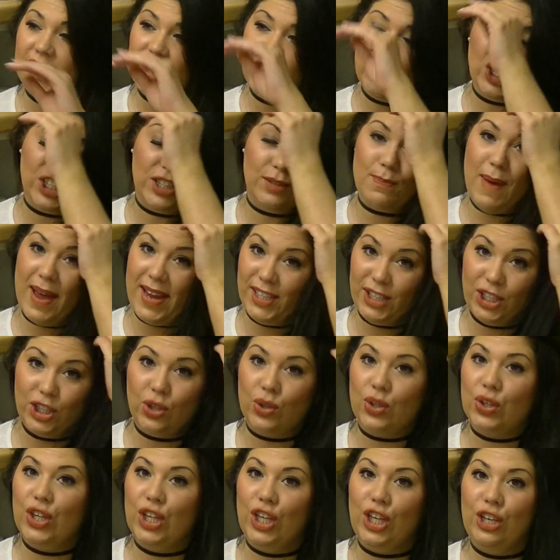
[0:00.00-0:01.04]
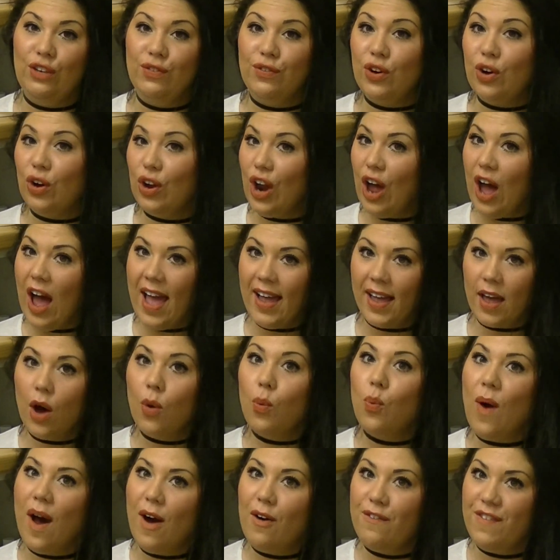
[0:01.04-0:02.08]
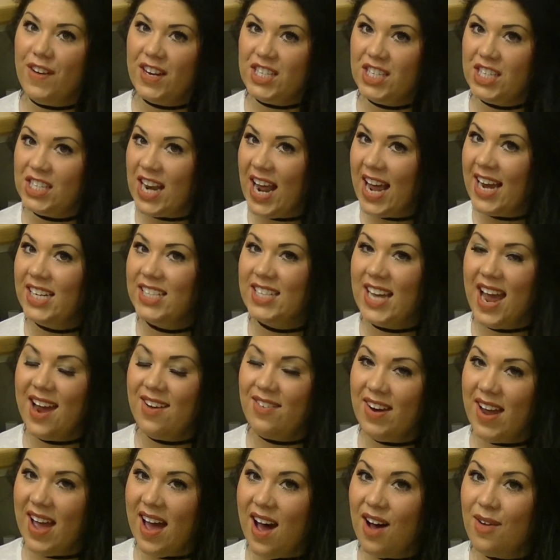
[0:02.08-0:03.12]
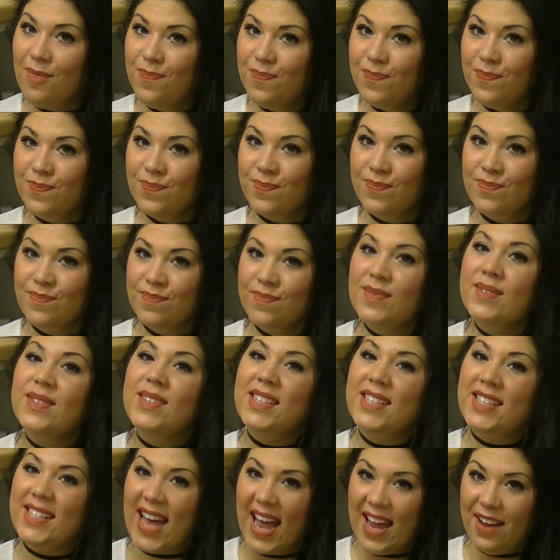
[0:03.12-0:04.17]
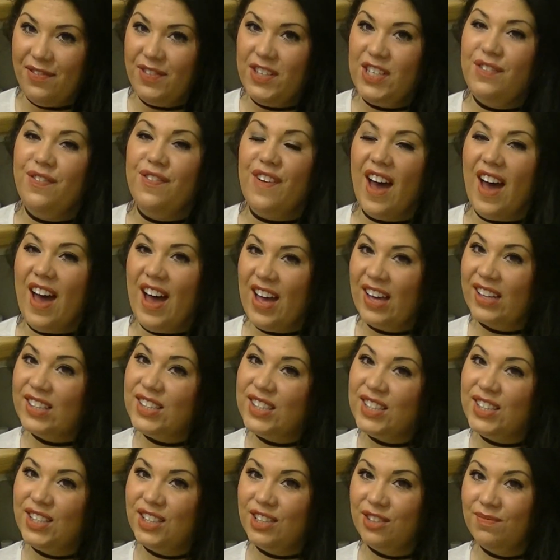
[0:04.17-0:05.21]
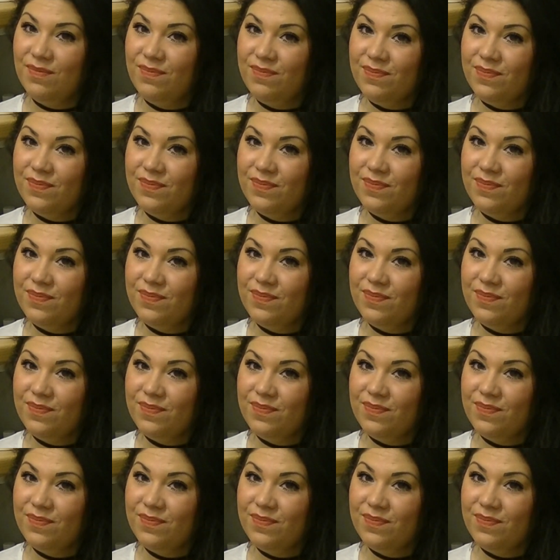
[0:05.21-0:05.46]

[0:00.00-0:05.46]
So just make sure that you've got like a well ventilated area. Safety first.